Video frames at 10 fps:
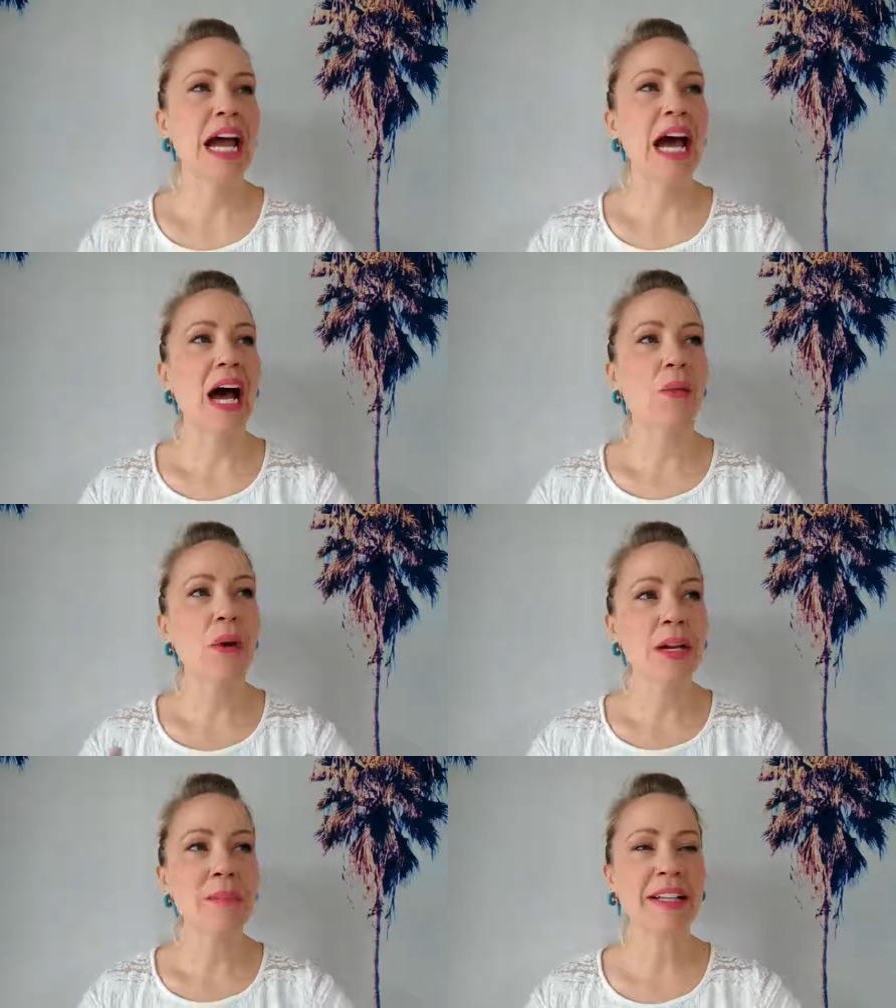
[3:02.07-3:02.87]
I
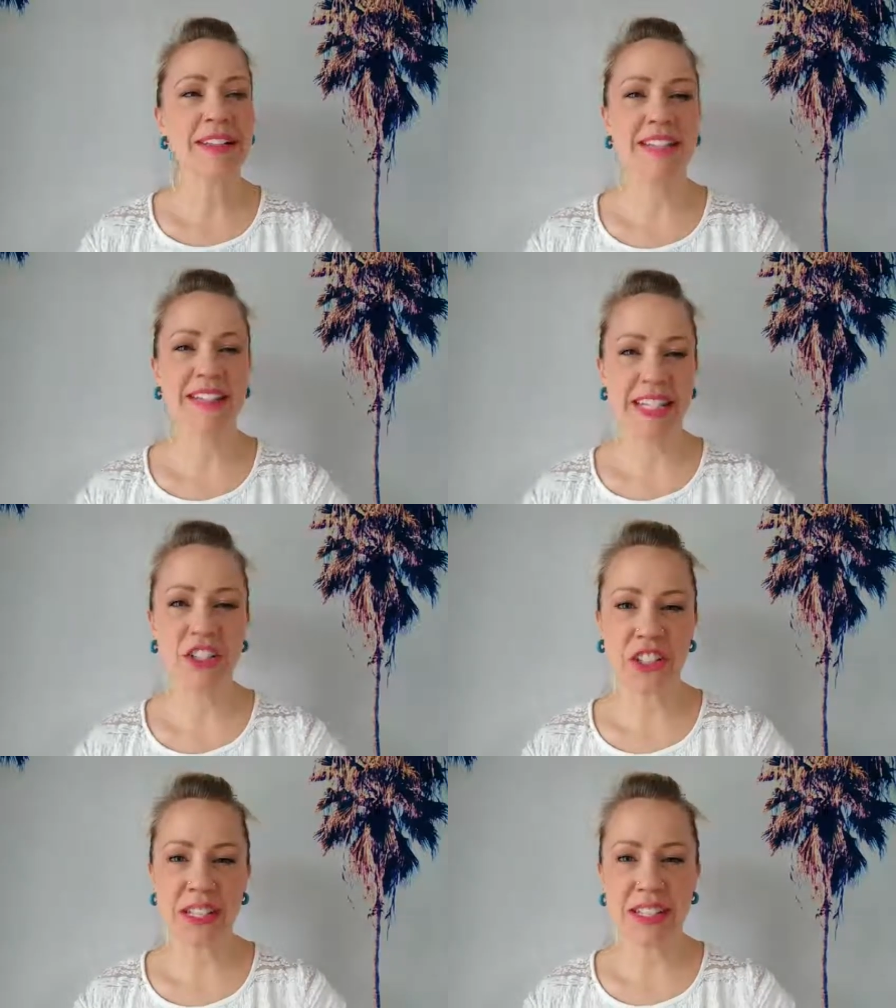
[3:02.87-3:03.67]
want to make the
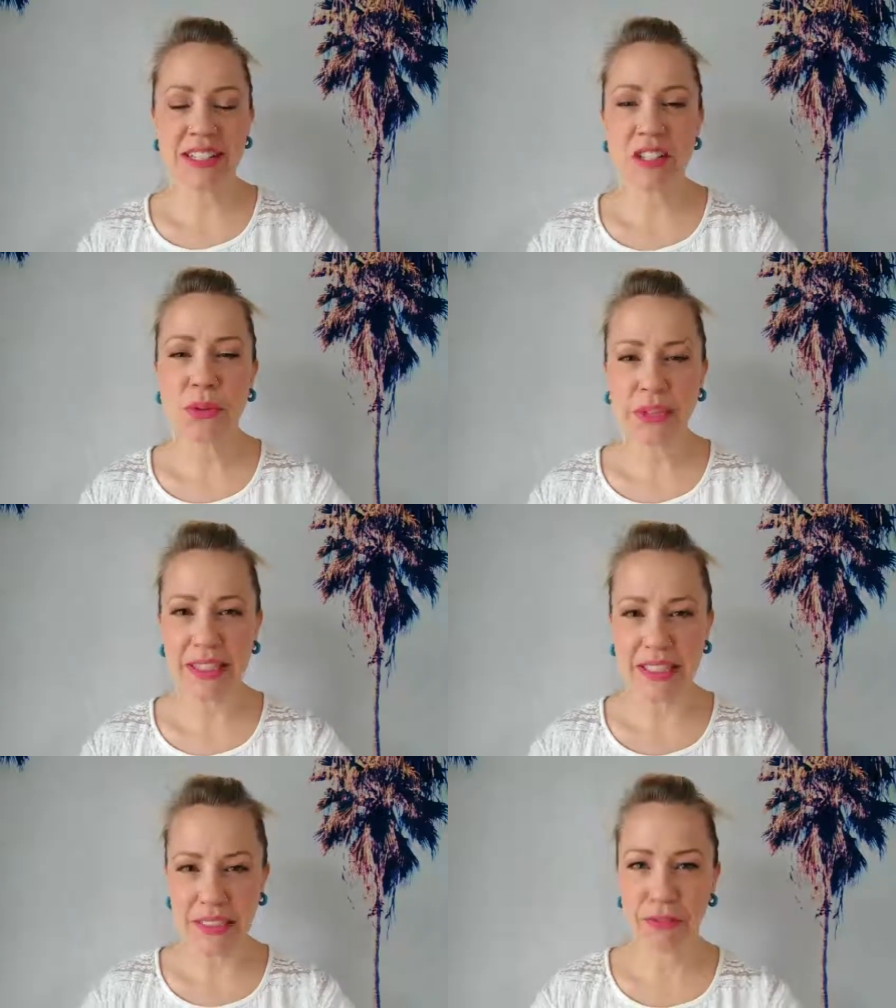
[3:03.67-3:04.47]
distinction that this is really
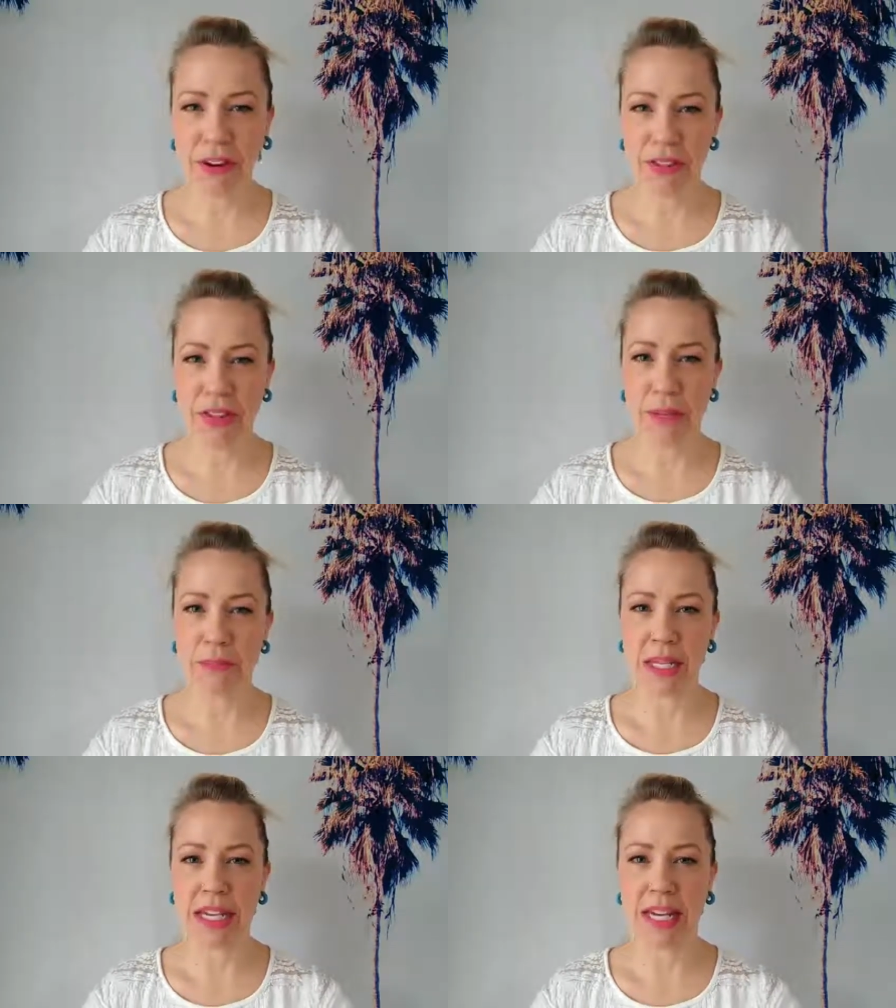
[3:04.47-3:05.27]
different than
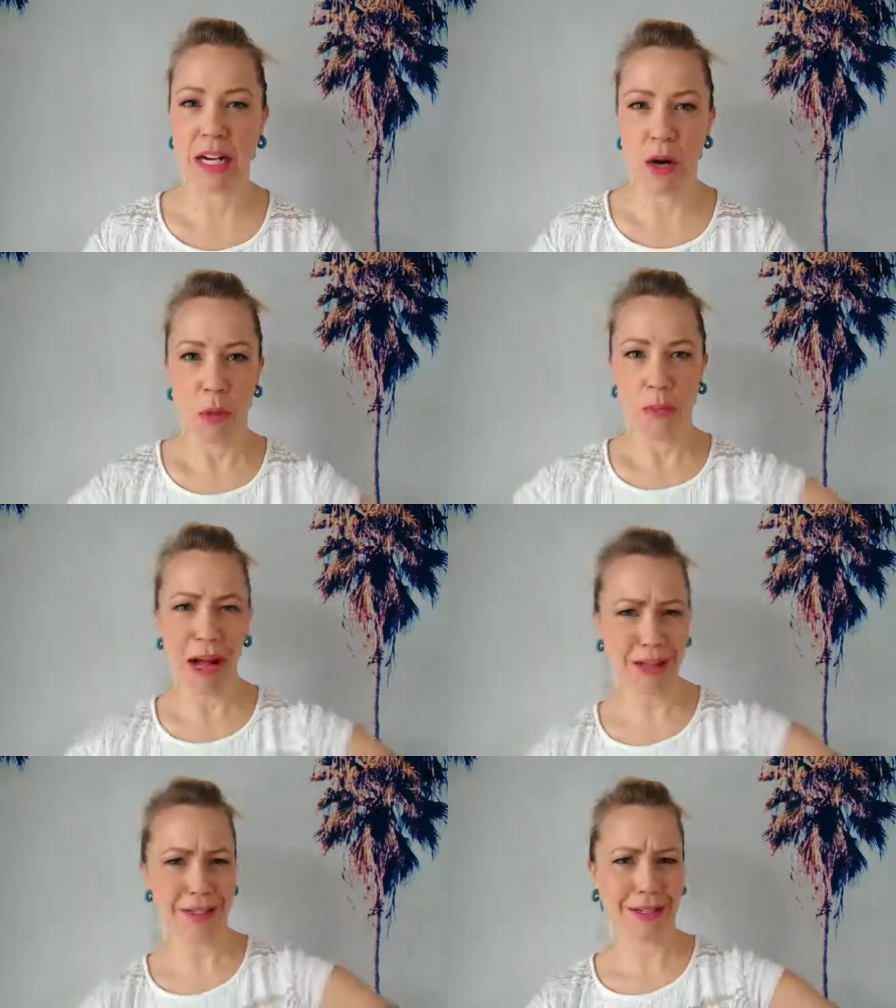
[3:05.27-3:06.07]
being
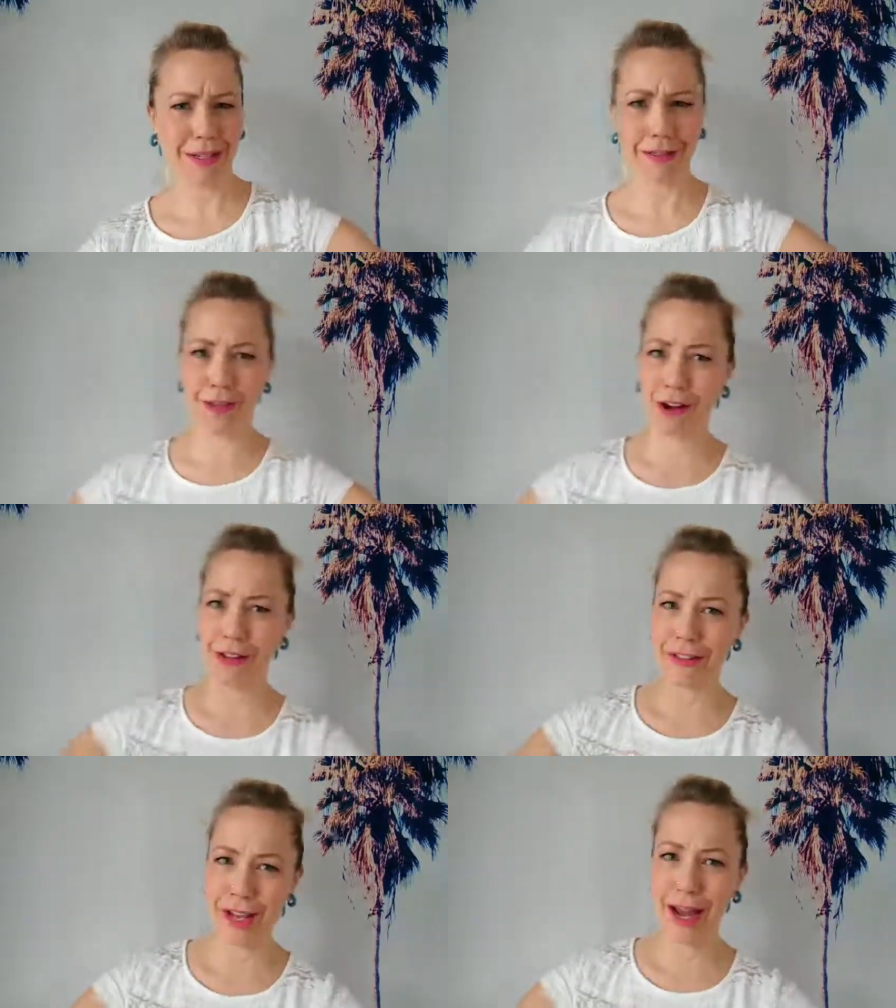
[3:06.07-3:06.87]
positive all
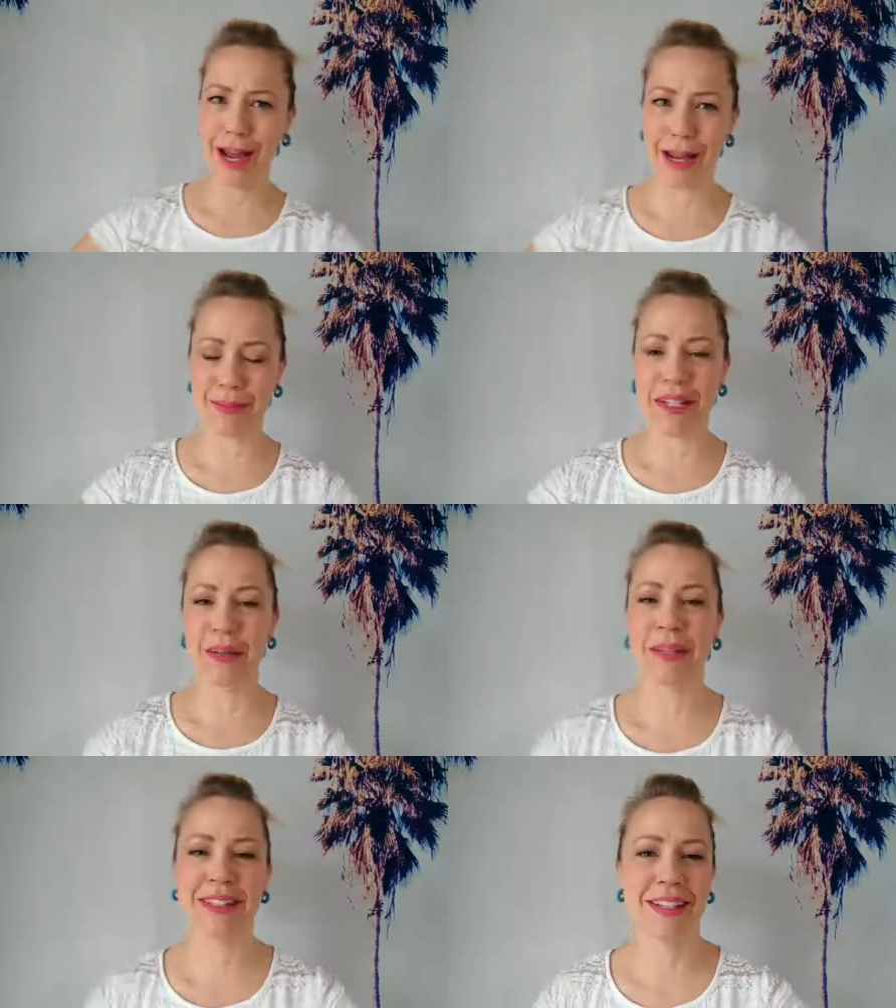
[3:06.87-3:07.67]
the time, you know,
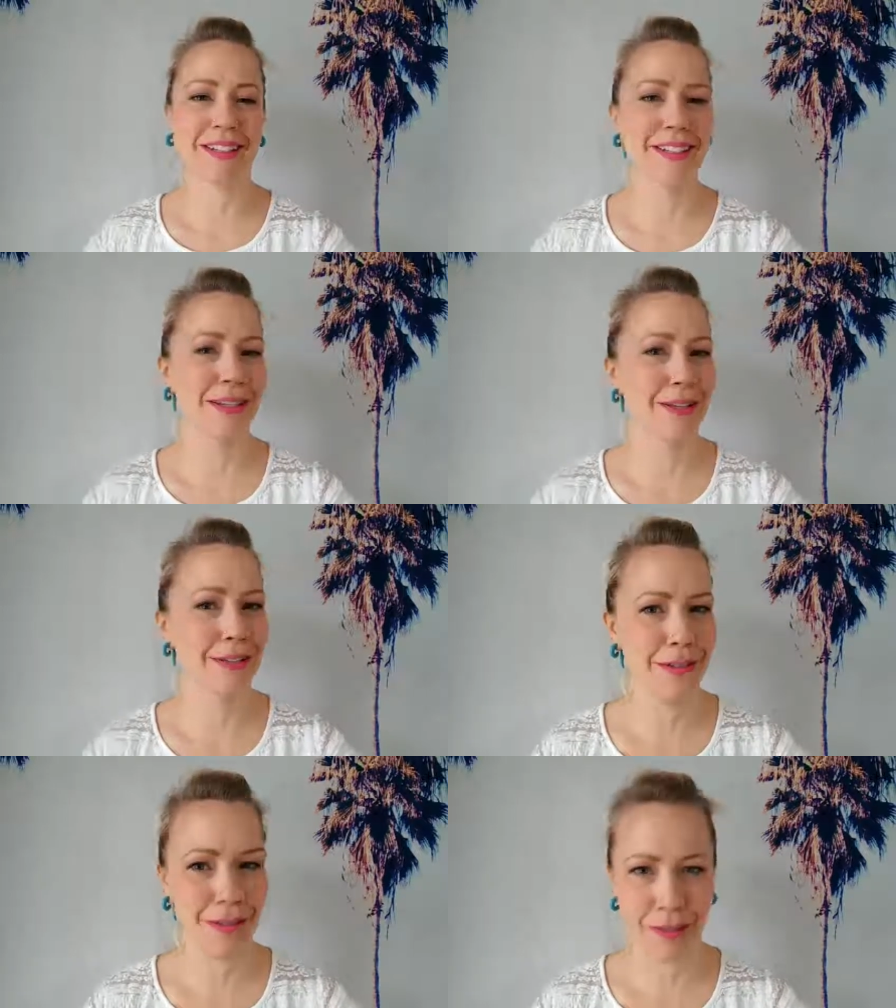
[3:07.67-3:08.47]
because this is
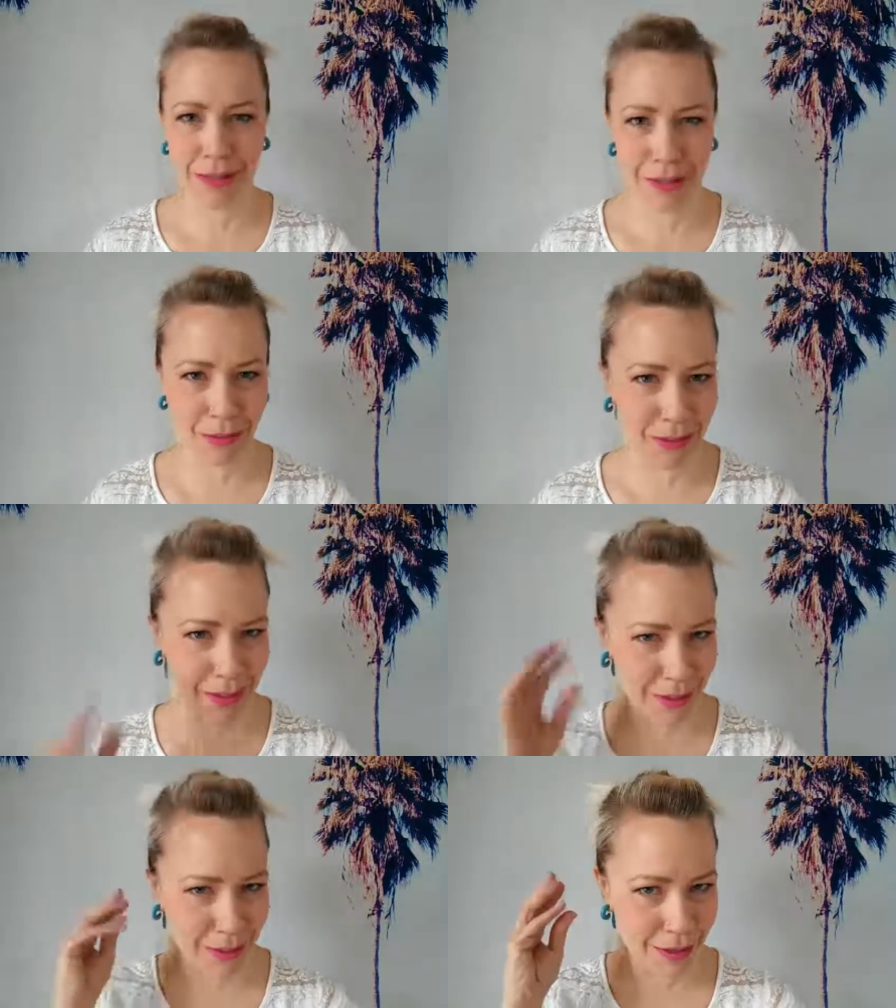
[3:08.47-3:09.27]
also something that we
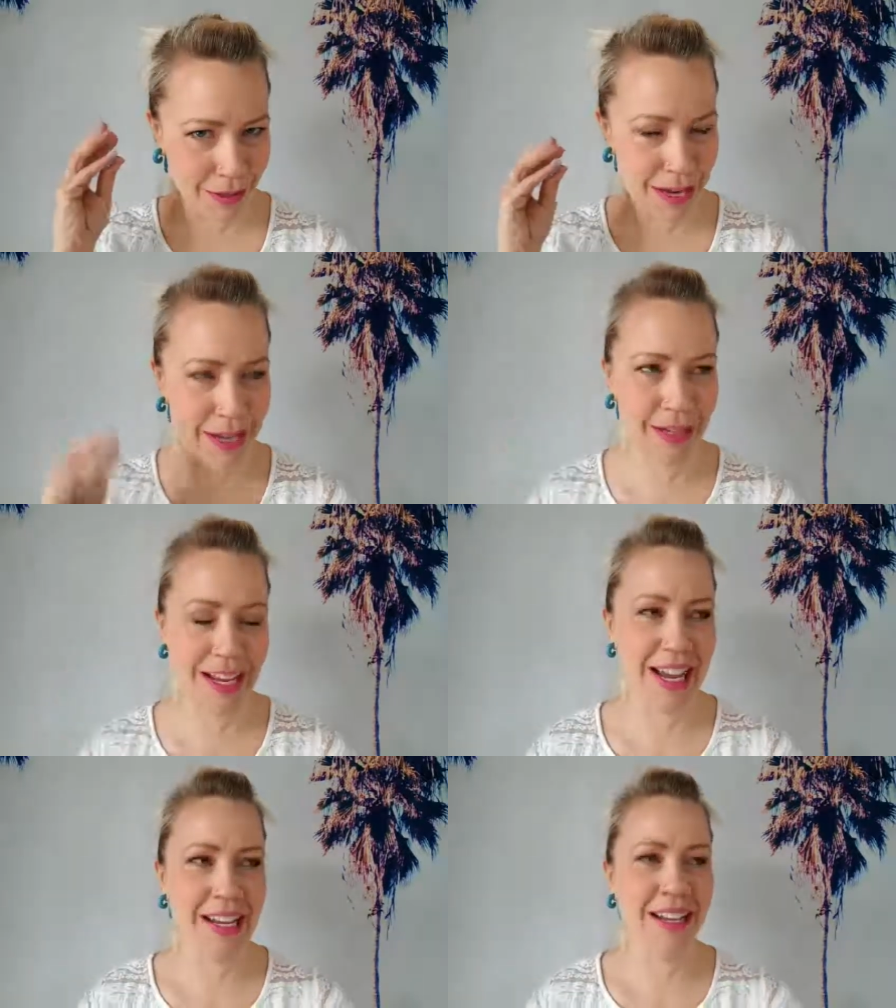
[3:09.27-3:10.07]
hear and
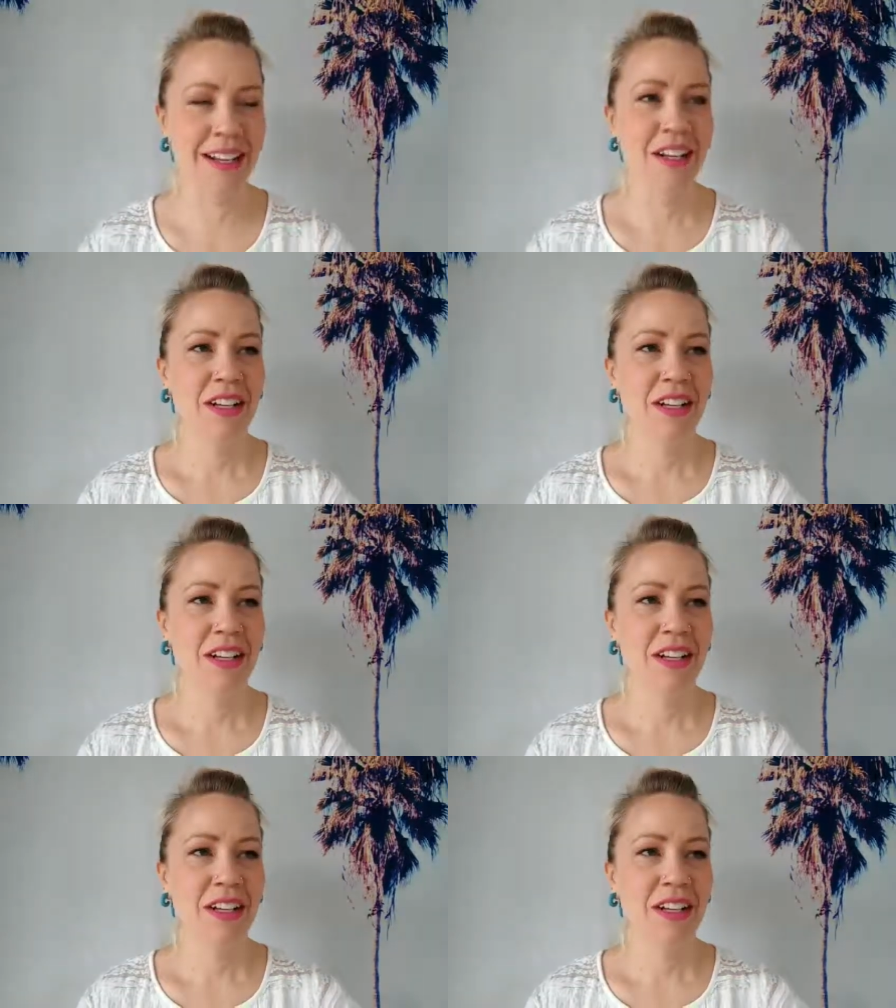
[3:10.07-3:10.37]
and